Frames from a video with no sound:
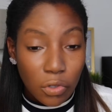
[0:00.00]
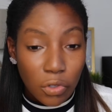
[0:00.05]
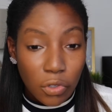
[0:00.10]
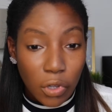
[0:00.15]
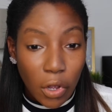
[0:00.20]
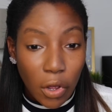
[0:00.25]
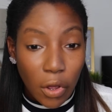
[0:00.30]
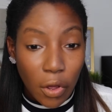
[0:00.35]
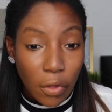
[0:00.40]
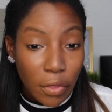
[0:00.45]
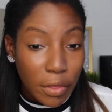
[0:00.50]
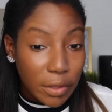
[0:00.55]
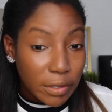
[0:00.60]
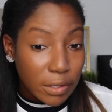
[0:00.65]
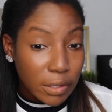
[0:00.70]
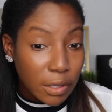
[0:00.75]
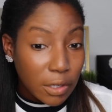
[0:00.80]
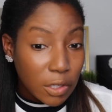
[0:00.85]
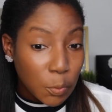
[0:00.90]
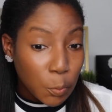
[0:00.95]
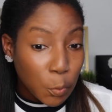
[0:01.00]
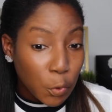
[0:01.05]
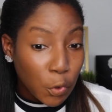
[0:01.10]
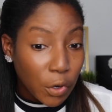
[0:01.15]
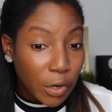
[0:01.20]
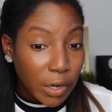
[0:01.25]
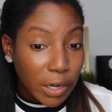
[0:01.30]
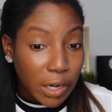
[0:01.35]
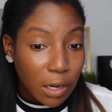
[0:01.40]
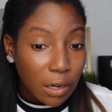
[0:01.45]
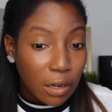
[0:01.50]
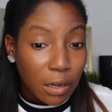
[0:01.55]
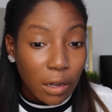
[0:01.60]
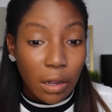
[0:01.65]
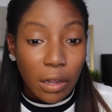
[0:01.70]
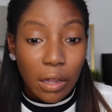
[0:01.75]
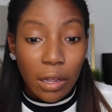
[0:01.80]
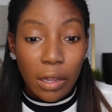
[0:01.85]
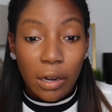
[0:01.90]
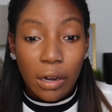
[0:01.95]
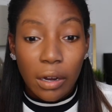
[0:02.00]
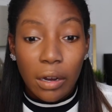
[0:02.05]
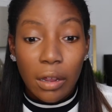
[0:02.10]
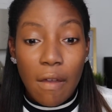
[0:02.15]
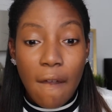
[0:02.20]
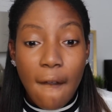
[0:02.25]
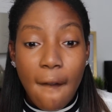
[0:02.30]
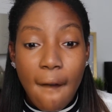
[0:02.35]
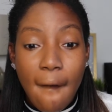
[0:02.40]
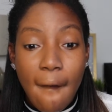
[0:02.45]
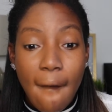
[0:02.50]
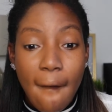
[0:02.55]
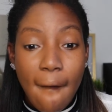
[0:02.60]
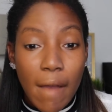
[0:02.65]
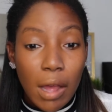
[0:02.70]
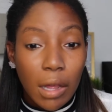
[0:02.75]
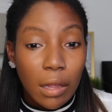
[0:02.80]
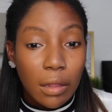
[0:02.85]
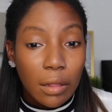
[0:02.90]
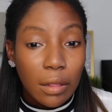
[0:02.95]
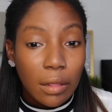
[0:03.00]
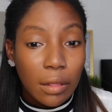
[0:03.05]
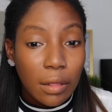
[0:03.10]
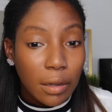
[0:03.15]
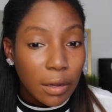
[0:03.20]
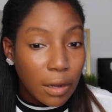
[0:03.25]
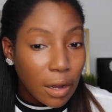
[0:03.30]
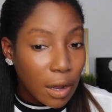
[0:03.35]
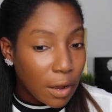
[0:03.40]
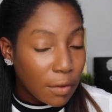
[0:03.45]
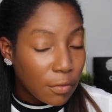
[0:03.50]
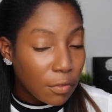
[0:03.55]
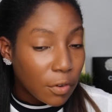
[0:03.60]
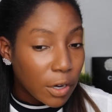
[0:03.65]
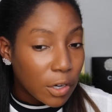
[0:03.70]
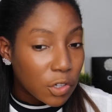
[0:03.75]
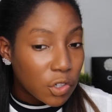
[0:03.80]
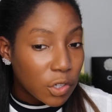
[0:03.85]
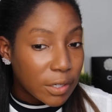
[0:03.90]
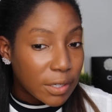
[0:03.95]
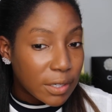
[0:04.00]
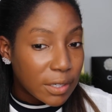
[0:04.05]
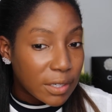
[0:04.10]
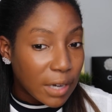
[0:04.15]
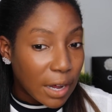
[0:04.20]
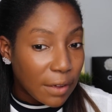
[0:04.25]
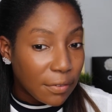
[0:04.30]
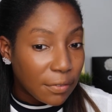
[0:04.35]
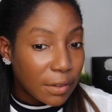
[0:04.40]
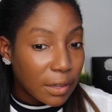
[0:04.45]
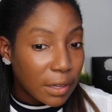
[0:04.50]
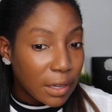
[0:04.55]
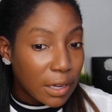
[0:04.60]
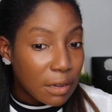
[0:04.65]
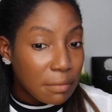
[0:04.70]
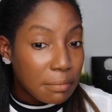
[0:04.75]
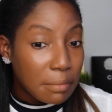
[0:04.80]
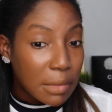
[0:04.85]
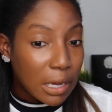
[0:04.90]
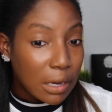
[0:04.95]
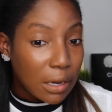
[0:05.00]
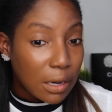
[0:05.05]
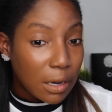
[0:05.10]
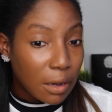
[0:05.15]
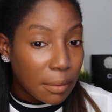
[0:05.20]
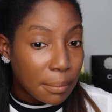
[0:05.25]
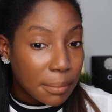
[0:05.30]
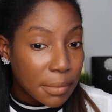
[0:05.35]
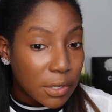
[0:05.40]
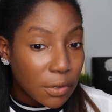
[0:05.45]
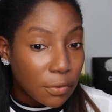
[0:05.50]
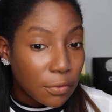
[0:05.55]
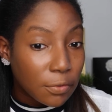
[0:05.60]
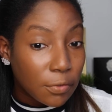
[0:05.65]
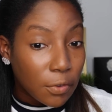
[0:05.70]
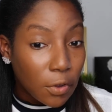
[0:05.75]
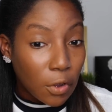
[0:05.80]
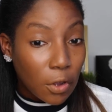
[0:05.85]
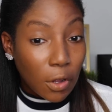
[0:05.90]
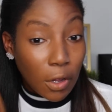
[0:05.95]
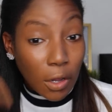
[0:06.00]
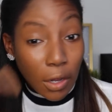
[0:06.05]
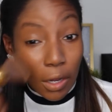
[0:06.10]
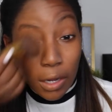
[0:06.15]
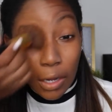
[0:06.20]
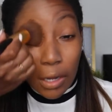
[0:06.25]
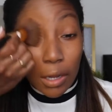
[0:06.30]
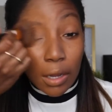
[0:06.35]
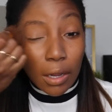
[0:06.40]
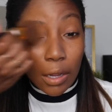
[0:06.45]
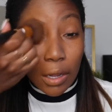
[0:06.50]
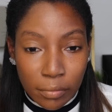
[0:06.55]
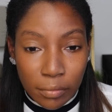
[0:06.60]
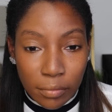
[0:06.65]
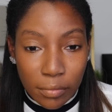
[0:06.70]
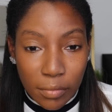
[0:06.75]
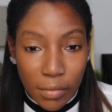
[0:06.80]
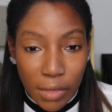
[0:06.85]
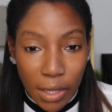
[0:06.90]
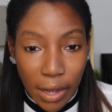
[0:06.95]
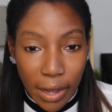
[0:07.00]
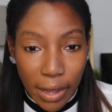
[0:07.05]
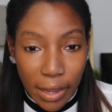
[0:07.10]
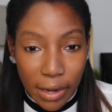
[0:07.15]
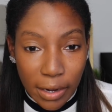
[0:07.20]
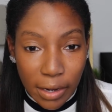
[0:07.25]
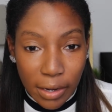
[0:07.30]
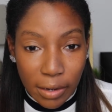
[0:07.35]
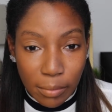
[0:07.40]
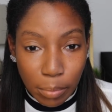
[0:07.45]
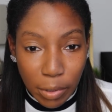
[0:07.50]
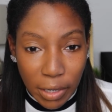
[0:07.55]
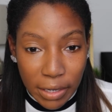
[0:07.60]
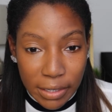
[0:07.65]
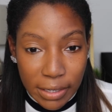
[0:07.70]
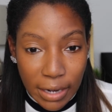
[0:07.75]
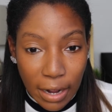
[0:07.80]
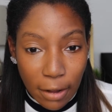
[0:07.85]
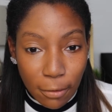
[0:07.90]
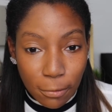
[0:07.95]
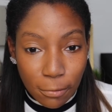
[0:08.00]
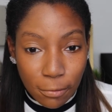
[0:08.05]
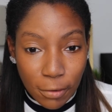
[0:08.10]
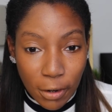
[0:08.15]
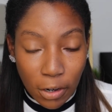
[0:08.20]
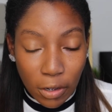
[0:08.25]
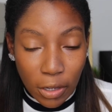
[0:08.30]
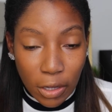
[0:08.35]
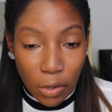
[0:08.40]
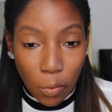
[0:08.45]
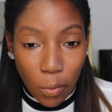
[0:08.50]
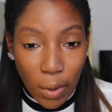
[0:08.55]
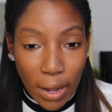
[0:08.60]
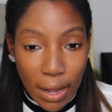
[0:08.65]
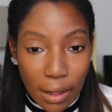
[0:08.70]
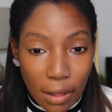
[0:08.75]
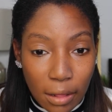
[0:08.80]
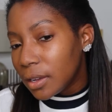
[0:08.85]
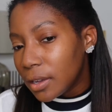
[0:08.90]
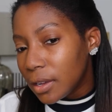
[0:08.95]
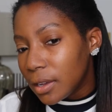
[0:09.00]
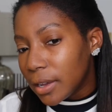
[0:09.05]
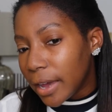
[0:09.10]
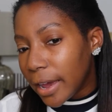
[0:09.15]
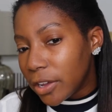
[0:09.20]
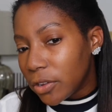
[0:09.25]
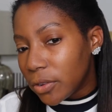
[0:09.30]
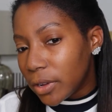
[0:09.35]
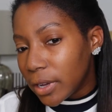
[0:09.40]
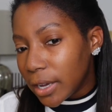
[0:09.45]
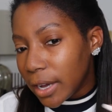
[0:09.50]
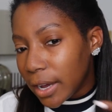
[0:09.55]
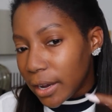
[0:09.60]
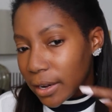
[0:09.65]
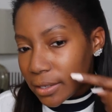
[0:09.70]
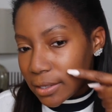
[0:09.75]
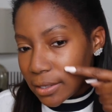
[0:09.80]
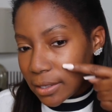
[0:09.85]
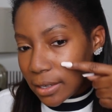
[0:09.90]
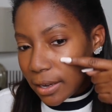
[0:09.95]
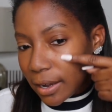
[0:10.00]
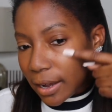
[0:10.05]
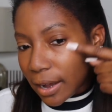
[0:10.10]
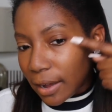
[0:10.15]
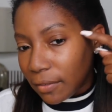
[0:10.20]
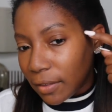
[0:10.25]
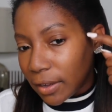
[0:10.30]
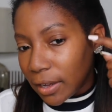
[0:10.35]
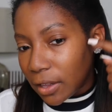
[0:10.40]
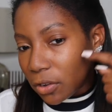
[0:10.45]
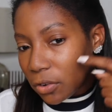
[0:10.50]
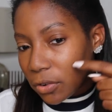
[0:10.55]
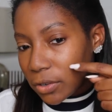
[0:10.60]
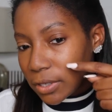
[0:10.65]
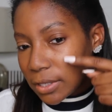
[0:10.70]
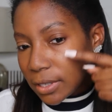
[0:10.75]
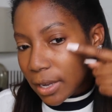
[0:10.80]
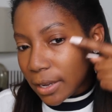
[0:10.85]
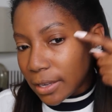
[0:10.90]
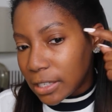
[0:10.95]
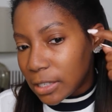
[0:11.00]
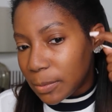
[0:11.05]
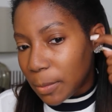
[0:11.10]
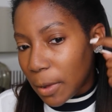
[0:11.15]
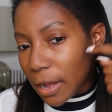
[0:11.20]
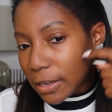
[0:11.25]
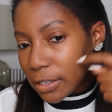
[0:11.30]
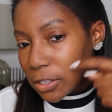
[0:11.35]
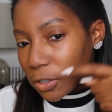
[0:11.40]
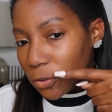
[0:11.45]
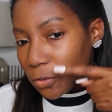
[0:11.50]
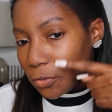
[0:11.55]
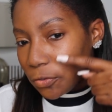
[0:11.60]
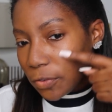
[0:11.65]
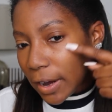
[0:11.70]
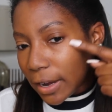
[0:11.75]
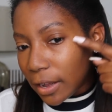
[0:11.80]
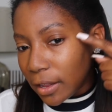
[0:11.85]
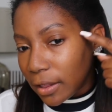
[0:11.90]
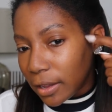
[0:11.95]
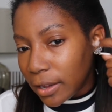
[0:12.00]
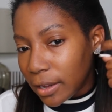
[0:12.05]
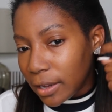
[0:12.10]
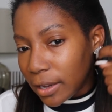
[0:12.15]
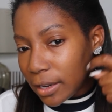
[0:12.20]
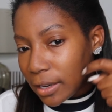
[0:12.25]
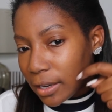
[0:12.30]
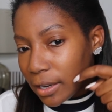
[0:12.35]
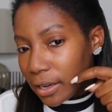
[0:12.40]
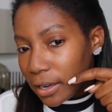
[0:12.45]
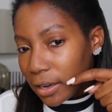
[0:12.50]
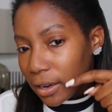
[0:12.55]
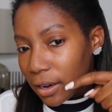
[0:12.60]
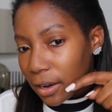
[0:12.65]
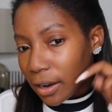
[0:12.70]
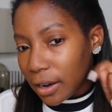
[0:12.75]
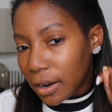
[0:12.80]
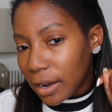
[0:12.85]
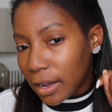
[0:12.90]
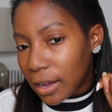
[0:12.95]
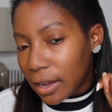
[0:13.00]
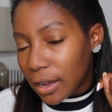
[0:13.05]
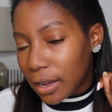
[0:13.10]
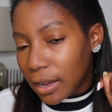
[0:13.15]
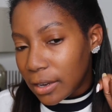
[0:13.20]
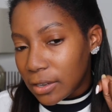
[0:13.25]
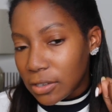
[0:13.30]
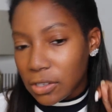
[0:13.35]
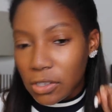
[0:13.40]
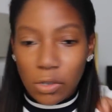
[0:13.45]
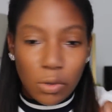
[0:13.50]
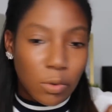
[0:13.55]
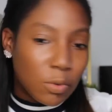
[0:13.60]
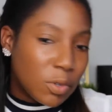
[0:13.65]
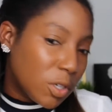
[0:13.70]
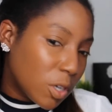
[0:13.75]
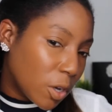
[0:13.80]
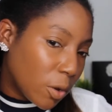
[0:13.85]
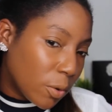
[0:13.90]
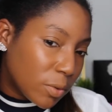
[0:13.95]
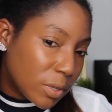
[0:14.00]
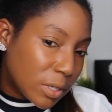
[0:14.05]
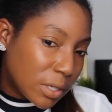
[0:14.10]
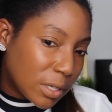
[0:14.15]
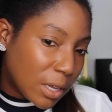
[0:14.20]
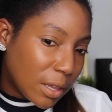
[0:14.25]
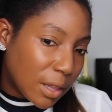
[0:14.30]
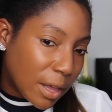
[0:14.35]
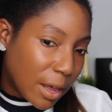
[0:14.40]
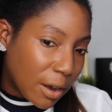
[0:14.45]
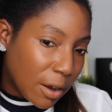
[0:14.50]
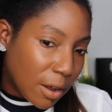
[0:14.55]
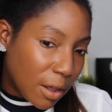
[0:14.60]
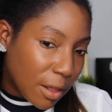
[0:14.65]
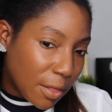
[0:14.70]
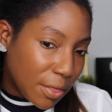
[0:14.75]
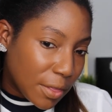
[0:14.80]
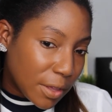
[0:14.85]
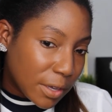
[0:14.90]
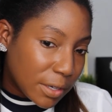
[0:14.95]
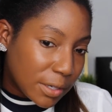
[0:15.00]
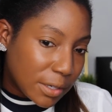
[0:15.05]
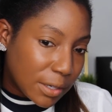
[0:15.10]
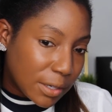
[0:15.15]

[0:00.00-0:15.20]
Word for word: So this looks pretty good. The coverage is definitely medium to full, and it blended out fairly well. Yeah, you can kind of see I have like a little sunspots or freckling in here, and you don't see that on this